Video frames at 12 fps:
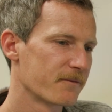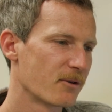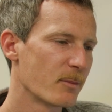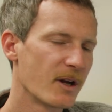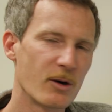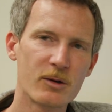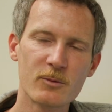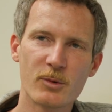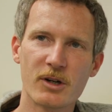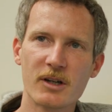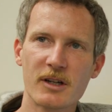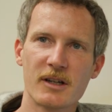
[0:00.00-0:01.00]
For my own
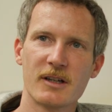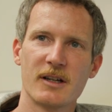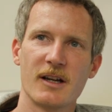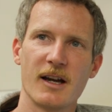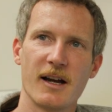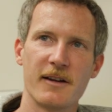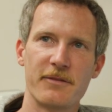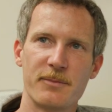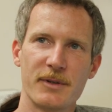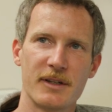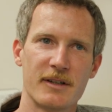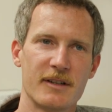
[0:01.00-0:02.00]
work, I've
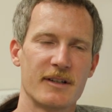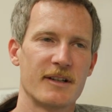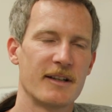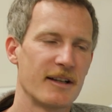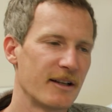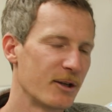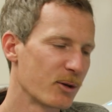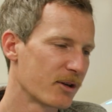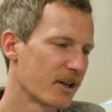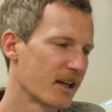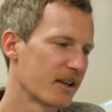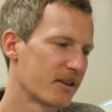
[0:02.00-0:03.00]
been
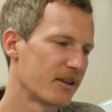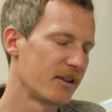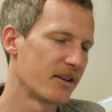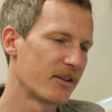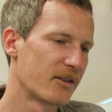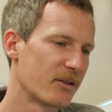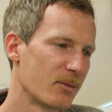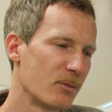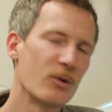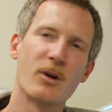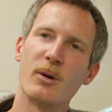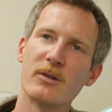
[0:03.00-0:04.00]
looking at these
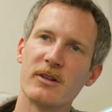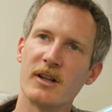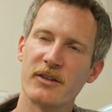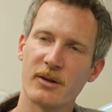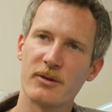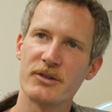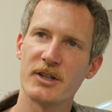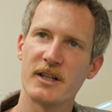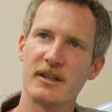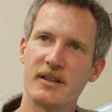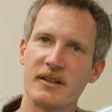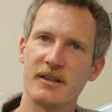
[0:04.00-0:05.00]
mucosal
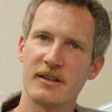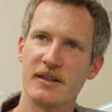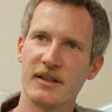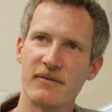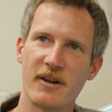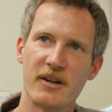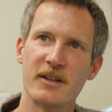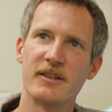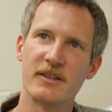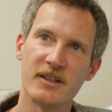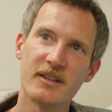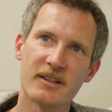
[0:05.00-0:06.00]
associated
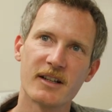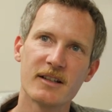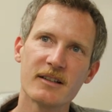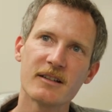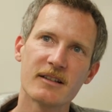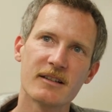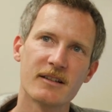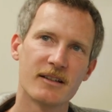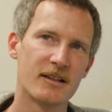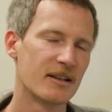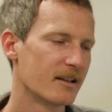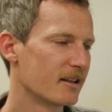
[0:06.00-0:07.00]
invariant T cells.
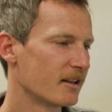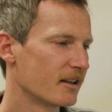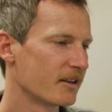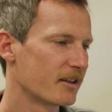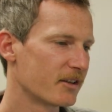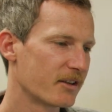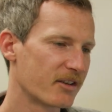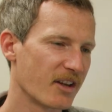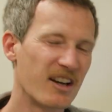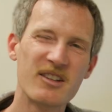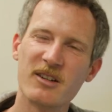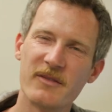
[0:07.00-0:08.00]
They're this
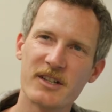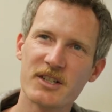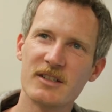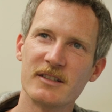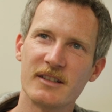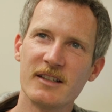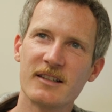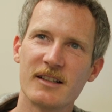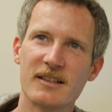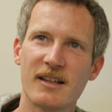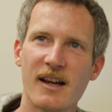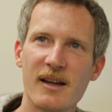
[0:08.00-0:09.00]
unconventional T
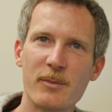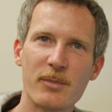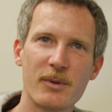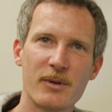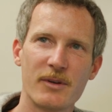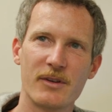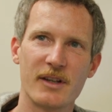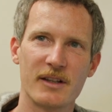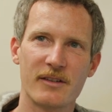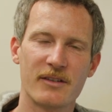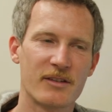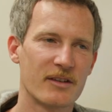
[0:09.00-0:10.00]
cell type
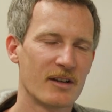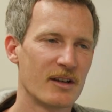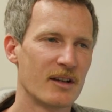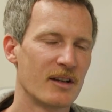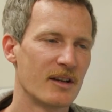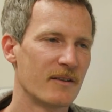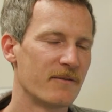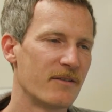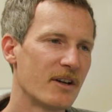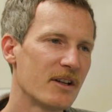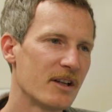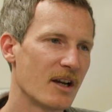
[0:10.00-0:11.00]
that's
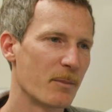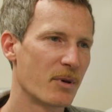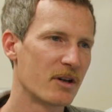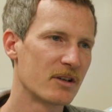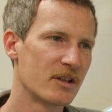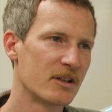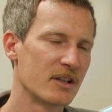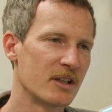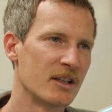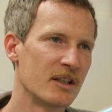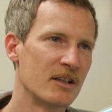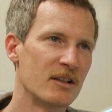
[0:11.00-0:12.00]
very abundant
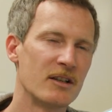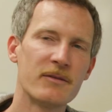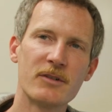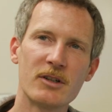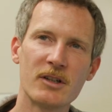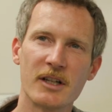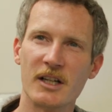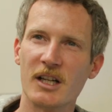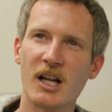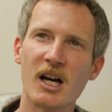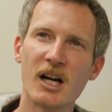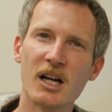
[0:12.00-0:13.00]
in liver
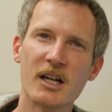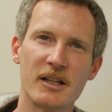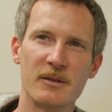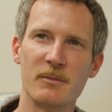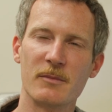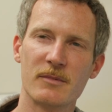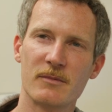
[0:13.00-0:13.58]
and lung and